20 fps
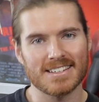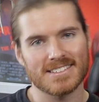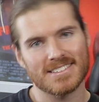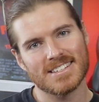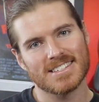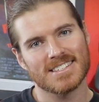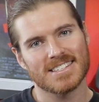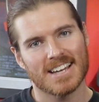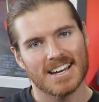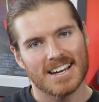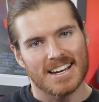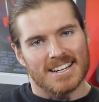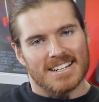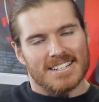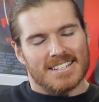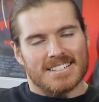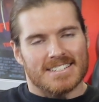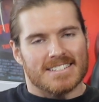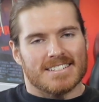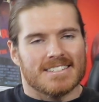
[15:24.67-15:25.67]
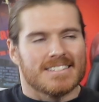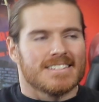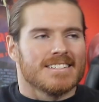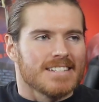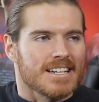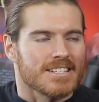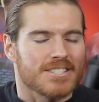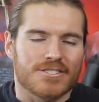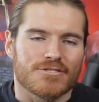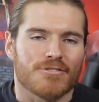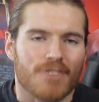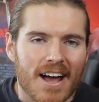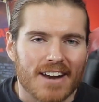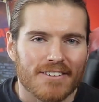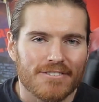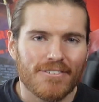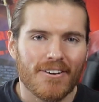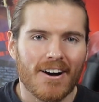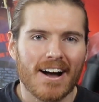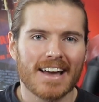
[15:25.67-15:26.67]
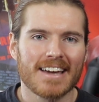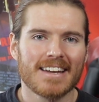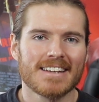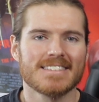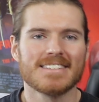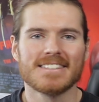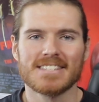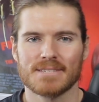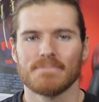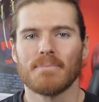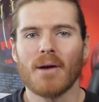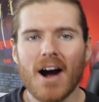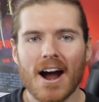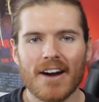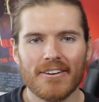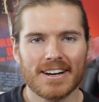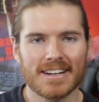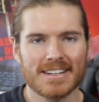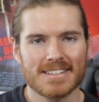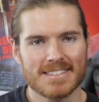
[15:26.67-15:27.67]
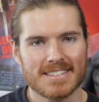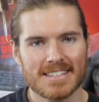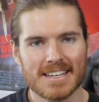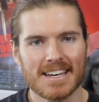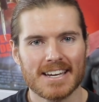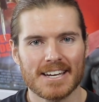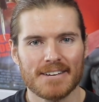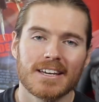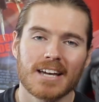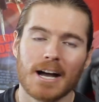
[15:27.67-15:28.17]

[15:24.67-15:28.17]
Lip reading: It's just gratifying and it's inspiring to see.